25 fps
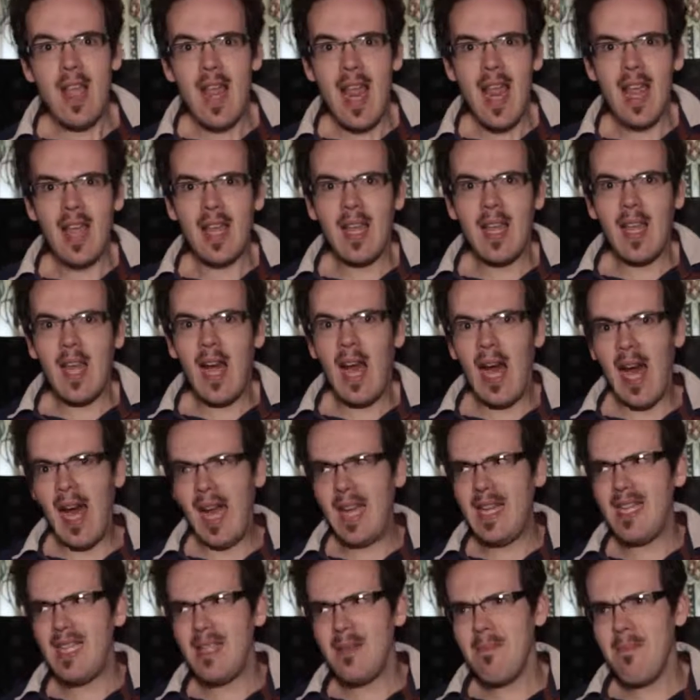It
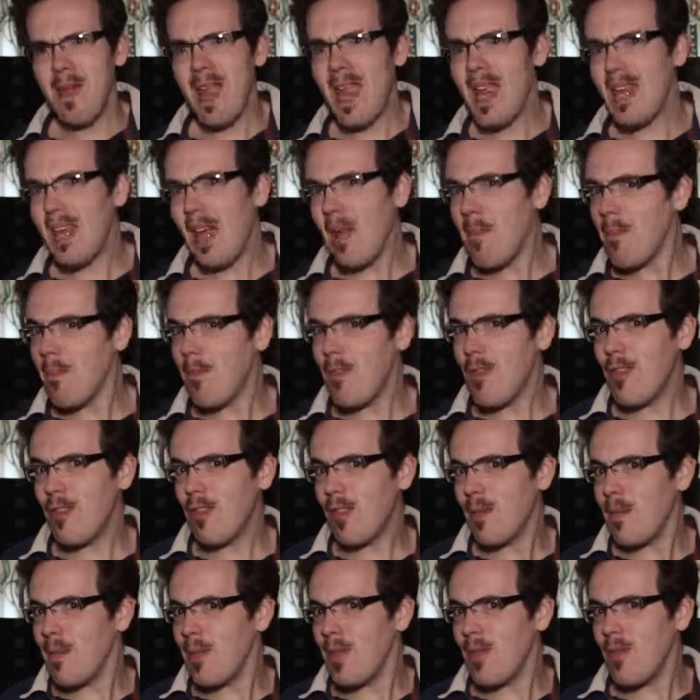kind of made up for
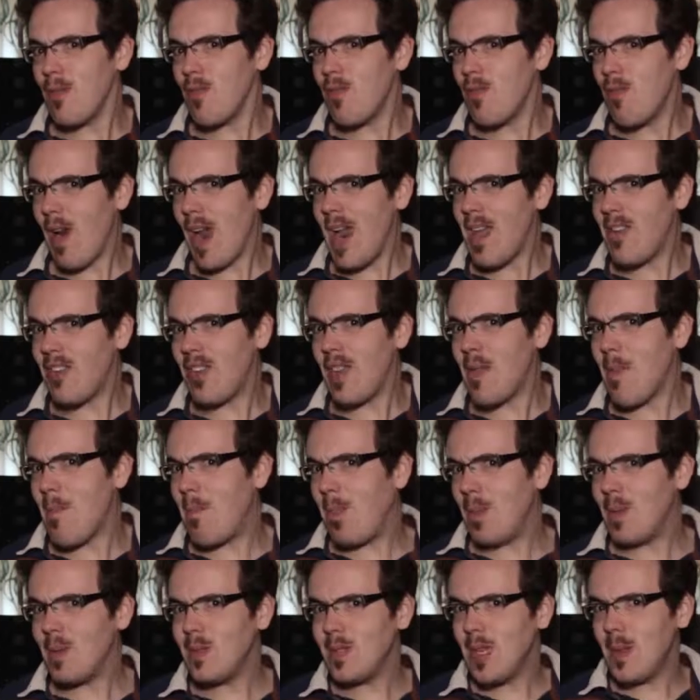some of the rage that had
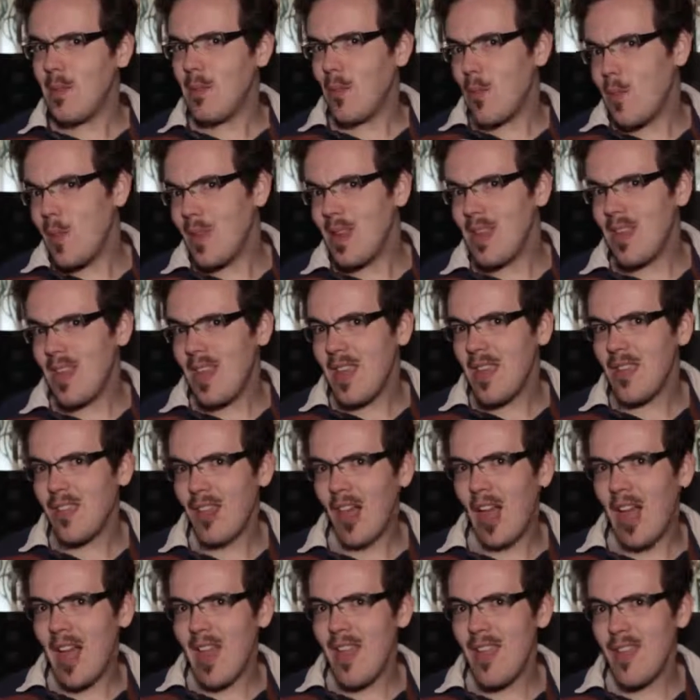built up during the
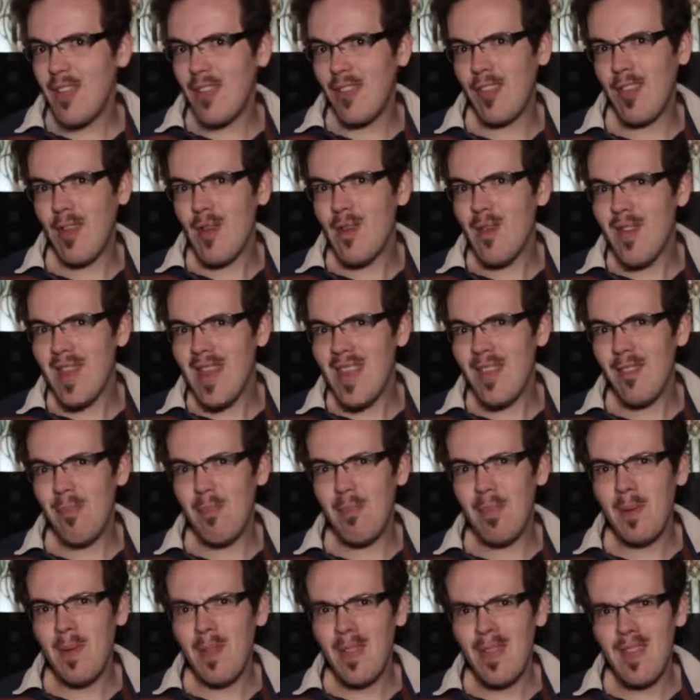entire series,
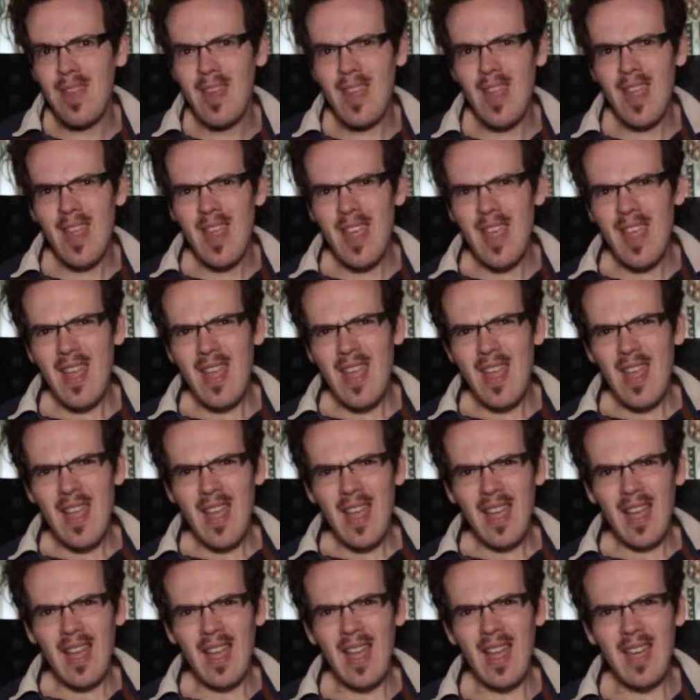but
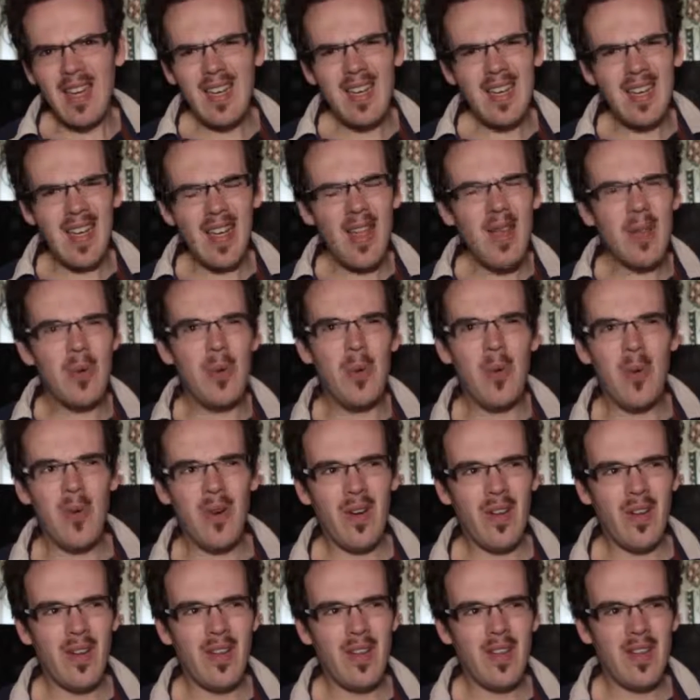I don't know.
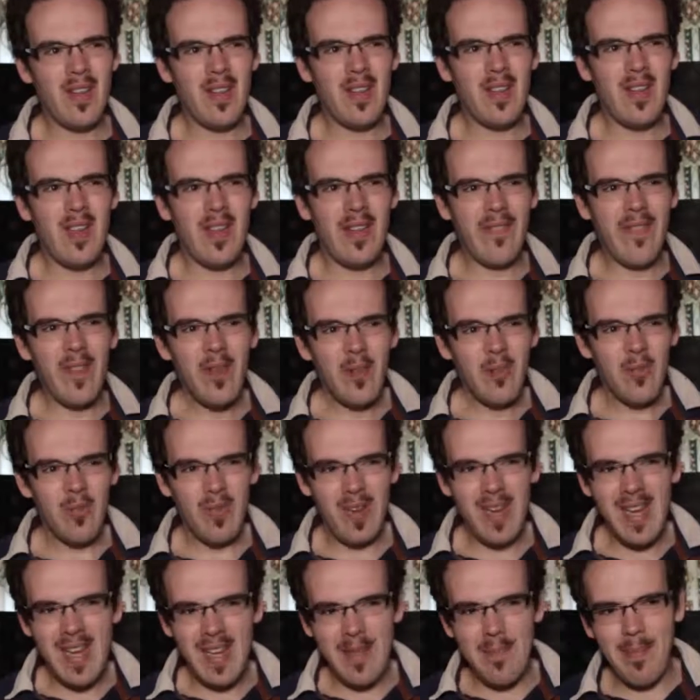I felt
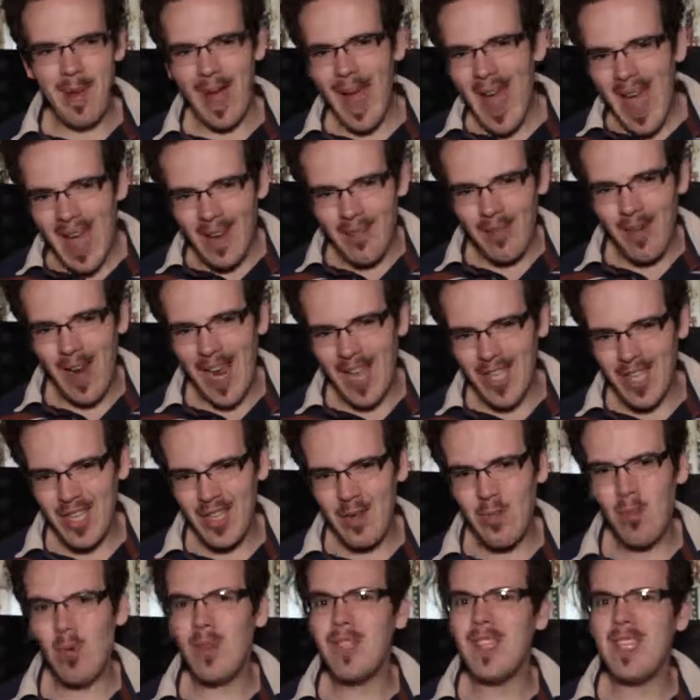really bad for
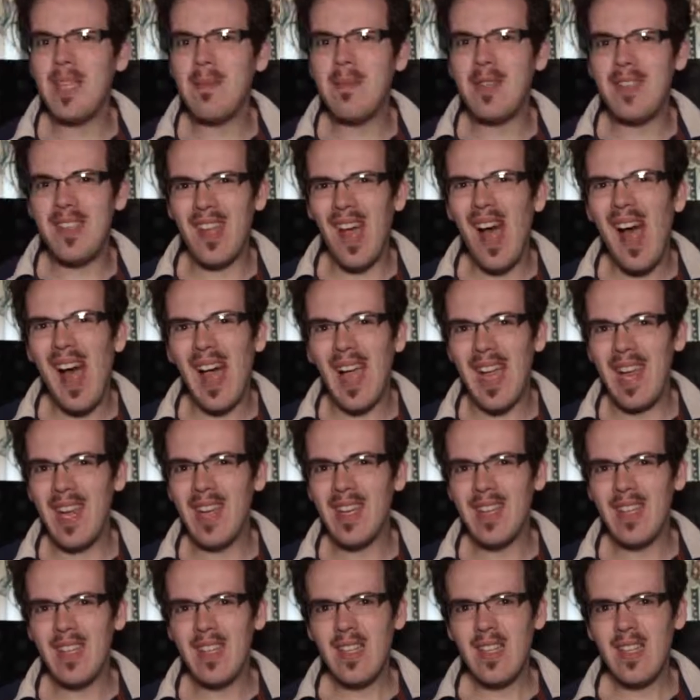actually wanting him to die.